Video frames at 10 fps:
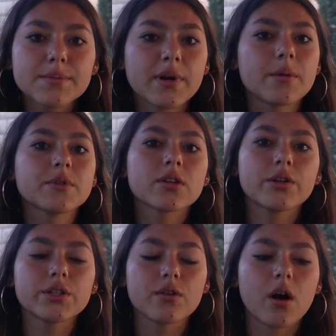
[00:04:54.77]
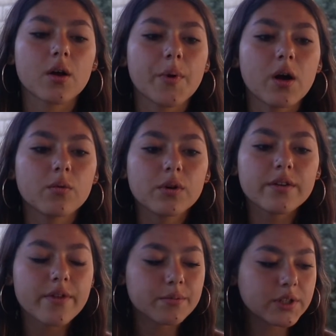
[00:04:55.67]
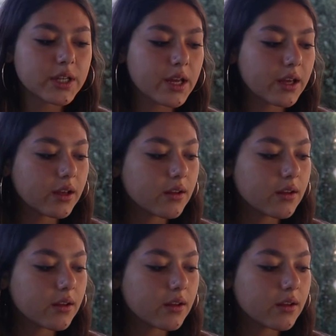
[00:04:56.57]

but I'm just going to talk about one of them today,